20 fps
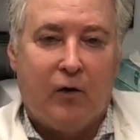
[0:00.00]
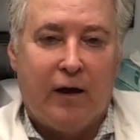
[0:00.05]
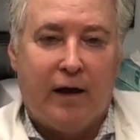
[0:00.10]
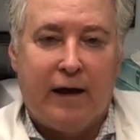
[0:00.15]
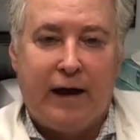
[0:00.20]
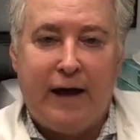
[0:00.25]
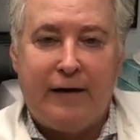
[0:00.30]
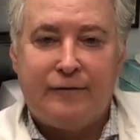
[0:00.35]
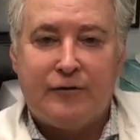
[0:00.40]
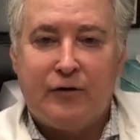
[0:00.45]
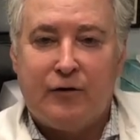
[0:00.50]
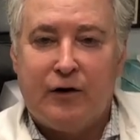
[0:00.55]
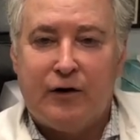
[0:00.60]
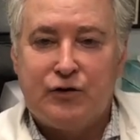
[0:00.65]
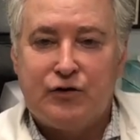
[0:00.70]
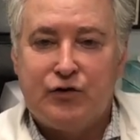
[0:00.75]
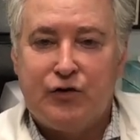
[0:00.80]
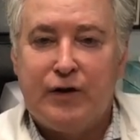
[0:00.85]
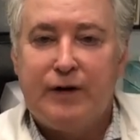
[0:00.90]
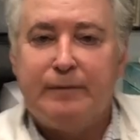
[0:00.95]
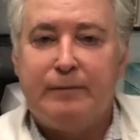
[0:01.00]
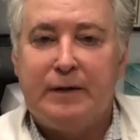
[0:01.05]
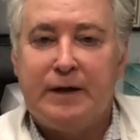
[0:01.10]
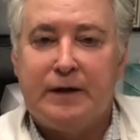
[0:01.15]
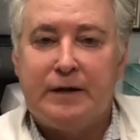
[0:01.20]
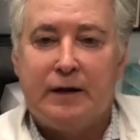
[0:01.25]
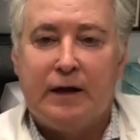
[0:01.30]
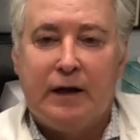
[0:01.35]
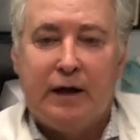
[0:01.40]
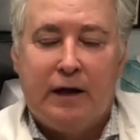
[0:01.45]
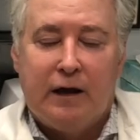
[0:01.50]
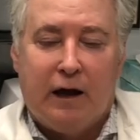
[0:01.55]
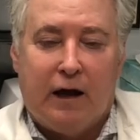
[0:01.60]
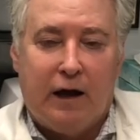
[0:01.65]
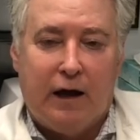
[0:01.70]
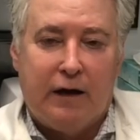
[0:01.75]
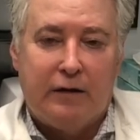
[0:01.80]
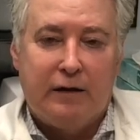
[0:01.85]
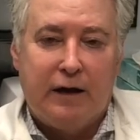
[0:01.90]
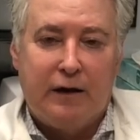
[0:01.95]
after a treatment,
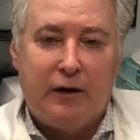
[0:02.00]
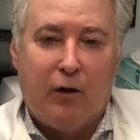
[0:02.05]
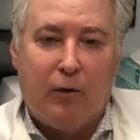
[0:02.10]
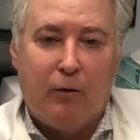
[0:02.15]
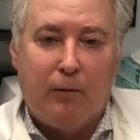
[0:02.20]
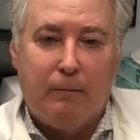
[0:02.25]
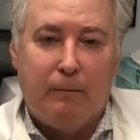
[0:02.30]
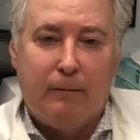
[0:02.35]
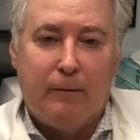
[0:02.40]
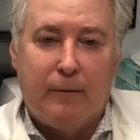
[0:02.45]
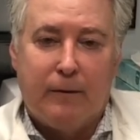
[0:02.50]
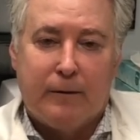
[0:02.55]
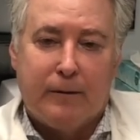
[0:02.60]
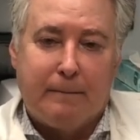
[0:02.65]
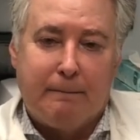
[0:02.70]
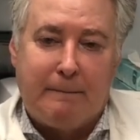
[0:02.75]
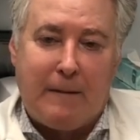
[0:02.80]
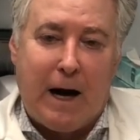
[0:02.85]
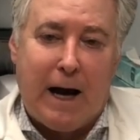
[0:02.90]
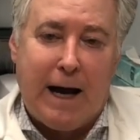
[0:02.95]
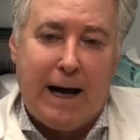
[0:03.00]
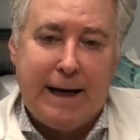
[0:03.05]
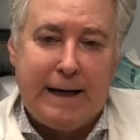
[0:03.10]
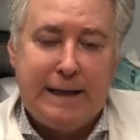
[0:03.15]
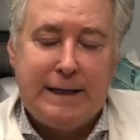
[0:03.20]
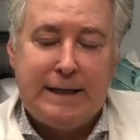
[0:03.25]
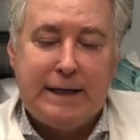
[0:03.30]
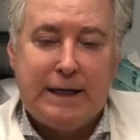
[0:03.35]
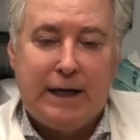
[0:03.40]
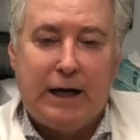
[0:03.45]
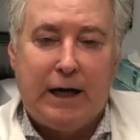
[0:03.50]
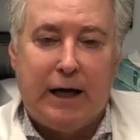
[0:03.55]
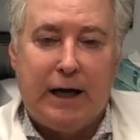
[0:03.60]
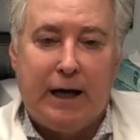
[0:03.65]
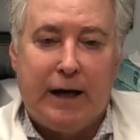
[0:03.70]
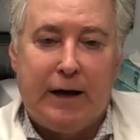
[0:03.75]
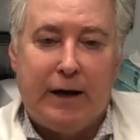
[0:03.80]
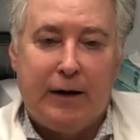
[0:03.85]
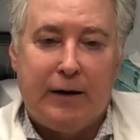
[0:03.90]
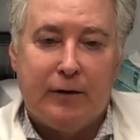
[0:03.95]
they don't mind
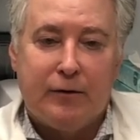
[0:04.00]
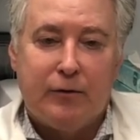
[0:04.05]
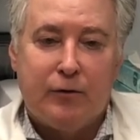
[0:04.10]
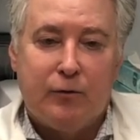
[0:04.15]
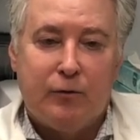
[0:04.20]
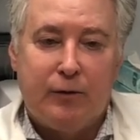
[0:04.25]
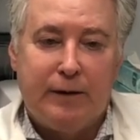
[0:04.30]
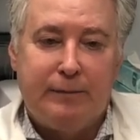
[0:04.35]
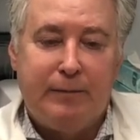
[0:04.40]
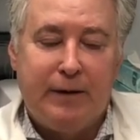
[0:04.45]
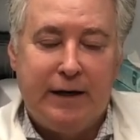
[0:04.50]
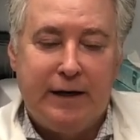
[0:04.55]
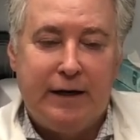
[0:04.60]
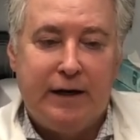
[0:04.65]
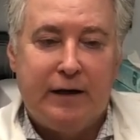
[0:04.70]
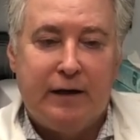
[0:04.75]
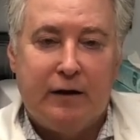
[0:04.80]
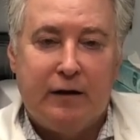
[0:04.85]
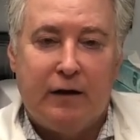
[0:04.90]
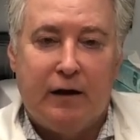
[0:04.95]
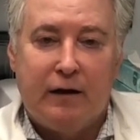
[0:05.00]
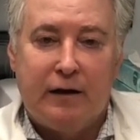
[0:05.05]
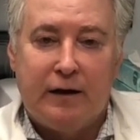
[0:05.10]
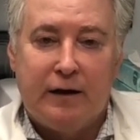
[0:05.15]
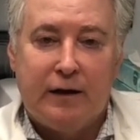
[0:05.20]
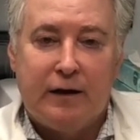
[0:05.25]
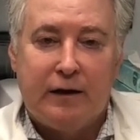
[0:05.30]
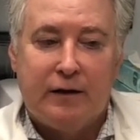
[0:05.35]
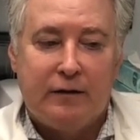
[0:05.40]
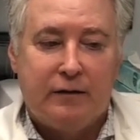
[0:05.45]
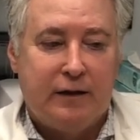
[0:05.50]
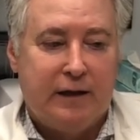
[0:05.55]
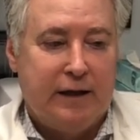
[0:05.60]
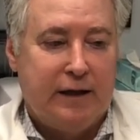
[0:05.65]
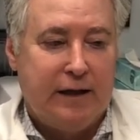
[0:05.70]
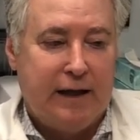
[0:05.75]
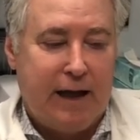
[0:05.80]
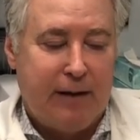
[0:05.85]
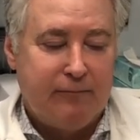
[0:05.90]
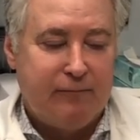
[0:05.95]
repeating
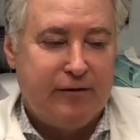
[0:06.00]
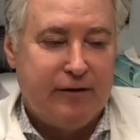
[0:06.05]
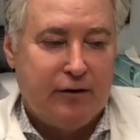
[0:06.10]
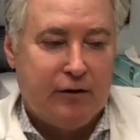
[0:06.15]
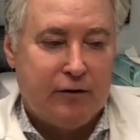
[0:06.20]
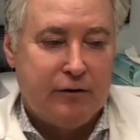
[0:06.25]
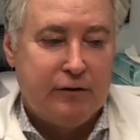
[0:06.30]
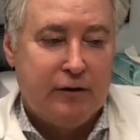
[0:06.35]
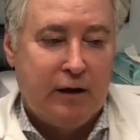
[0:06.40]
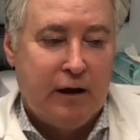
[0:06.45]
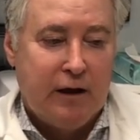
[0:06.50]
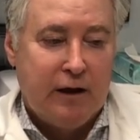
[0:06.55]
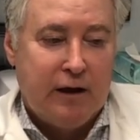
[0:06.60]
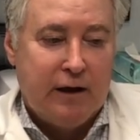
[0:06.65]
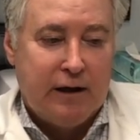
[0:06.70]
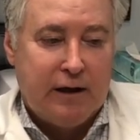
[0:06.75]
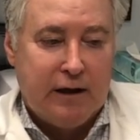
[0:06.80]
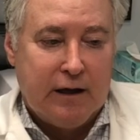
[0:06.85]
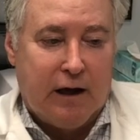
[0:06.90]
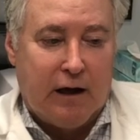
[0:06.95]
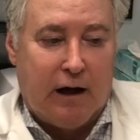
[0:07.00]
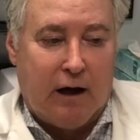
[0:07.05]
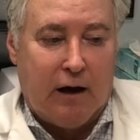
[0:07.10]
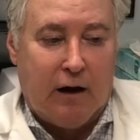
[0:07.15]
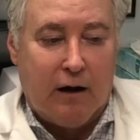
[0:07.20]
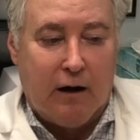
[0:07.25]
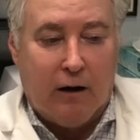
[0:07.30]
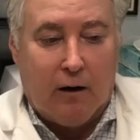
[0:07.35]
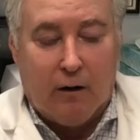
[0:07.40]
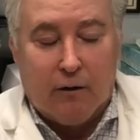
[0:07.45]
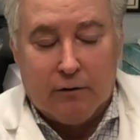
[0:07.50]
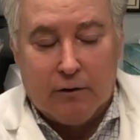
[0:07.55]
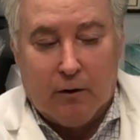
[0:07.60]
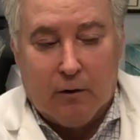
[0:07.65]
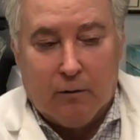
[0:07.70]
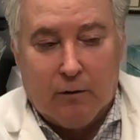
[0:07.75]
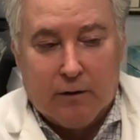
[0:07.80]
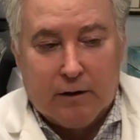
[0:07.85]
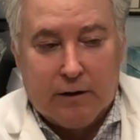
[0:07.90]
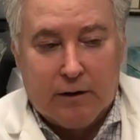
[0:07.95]
the emField,
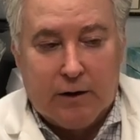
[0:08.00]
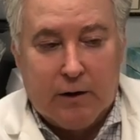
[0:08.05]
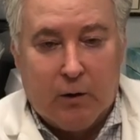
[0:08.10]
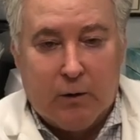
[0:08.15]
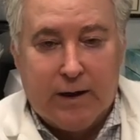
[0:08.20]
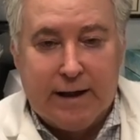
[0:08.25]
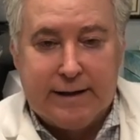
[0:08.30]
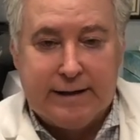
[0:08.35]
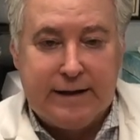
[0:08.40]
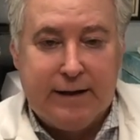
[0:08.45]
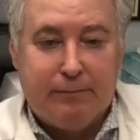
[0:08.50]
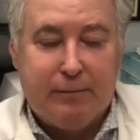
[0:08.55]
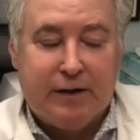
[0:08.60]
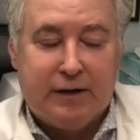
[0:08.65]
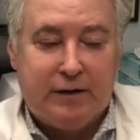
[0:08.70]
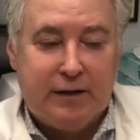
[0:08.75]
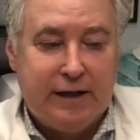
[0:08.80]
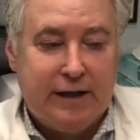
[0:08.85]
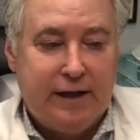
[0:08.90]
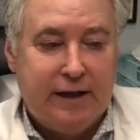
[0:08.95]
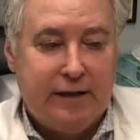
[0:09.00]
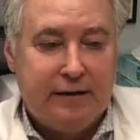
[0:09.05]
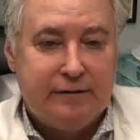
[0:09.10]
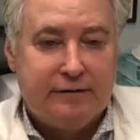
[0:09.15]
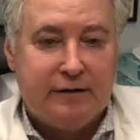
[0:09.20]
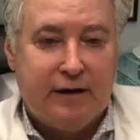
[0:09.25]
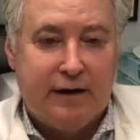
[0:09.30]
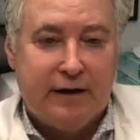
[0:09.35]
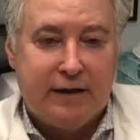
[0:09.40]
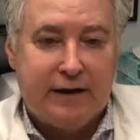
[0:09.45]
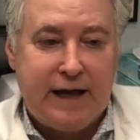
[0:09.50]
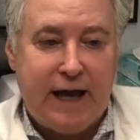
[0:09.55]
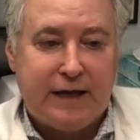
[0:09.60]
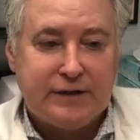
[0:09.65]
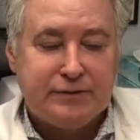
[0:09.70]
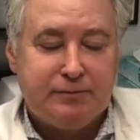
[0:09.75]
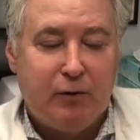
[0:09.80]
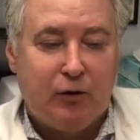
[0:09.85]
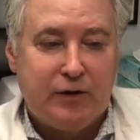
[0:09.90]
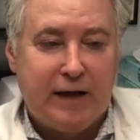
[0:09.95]
although it typically is a
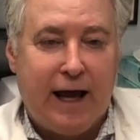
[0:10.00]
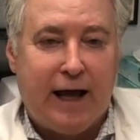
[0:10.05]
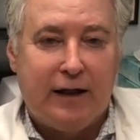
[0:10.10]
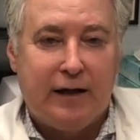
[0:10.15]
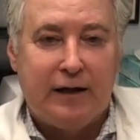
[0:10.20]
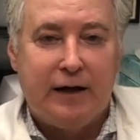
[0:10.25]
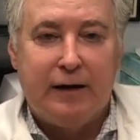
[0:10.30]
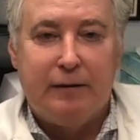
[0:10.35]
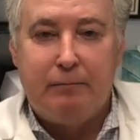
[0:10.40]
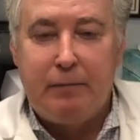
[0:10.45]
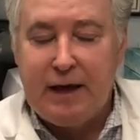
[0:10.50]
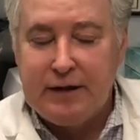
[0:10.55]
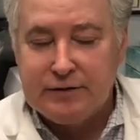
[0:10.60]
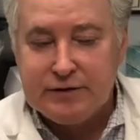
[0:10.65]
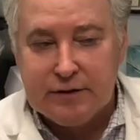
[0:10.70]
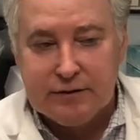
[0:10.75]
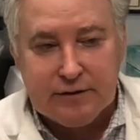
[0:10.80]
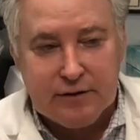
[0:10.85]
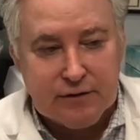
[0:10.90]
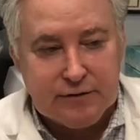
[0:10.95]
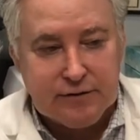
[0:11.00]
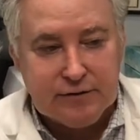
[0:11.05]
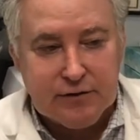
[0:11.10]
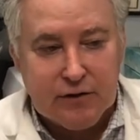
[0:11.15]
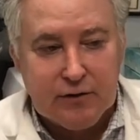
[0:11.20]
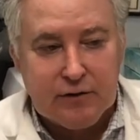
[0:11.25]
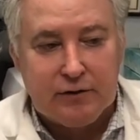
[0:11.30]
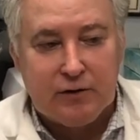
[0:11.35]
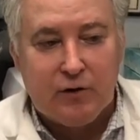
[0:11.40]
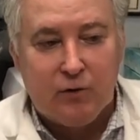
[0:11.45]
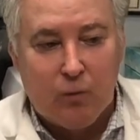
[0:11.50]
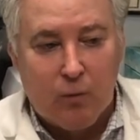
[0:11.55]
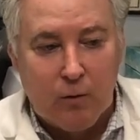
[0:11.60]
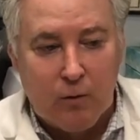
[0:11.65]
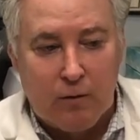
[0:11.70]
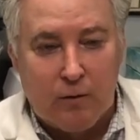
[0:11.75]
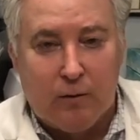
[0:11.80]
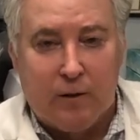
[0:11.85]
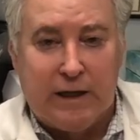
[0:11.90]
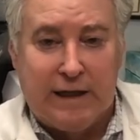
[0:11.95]
cash modality. Patients are certainly
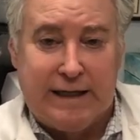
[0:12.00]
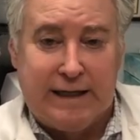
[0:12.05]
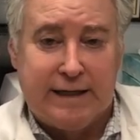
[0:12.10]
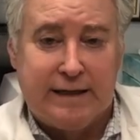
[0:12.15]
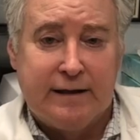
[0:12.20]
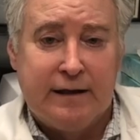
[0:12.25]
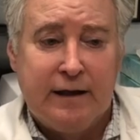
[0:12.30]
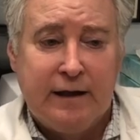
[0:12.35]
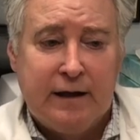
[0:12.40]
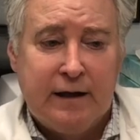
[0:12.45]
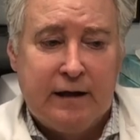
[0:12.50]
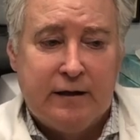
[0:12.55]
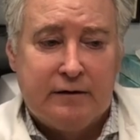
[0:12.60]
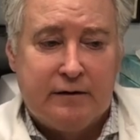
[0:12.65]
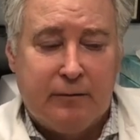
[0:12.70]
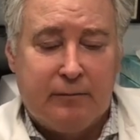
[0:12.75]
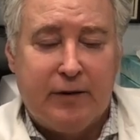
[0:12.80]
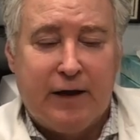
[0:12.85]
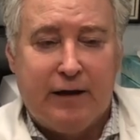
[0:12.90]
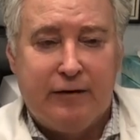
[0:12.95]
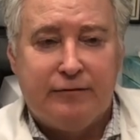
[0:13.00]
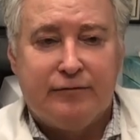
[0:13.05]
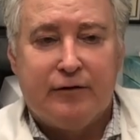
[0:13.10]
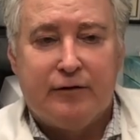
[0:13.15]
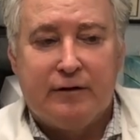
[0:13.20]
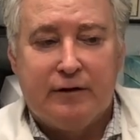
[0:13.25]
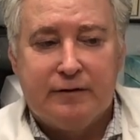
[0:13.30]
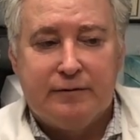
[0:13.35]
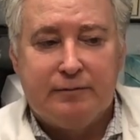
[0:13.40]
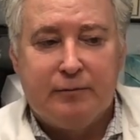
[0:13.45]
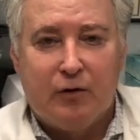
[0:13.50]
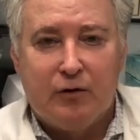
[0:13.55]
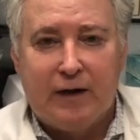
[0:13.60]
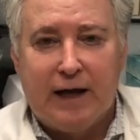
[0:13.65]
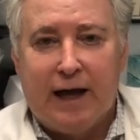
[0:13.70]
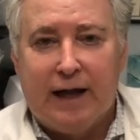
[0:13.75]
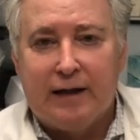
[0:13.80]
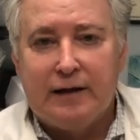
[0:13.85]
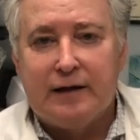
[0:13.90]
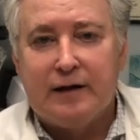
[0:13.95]
willing to pay for this
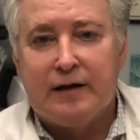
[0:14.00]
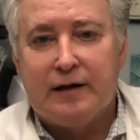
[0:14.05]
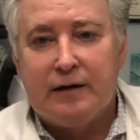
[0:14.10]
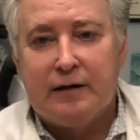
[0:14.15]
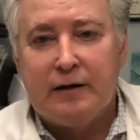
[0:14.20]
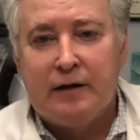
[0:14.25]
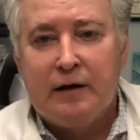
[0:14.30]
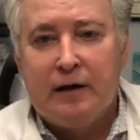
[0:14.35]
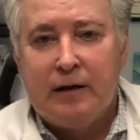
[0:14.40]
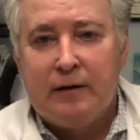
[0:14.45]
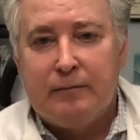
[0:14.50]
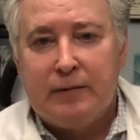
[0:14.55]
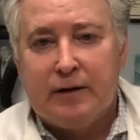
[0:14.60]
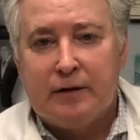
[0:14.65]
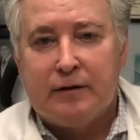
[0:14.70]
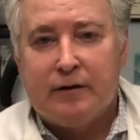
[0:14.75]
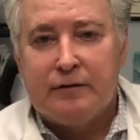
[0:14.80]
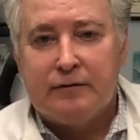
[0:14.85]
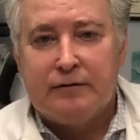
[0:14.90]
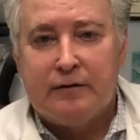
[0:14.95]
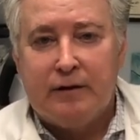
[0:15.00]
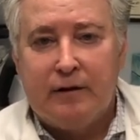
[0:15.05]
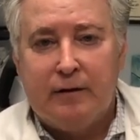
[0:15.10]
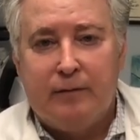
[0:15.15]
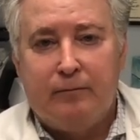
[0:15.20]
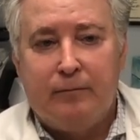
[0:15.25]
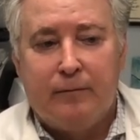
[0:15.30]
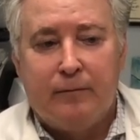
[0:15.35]
modality because the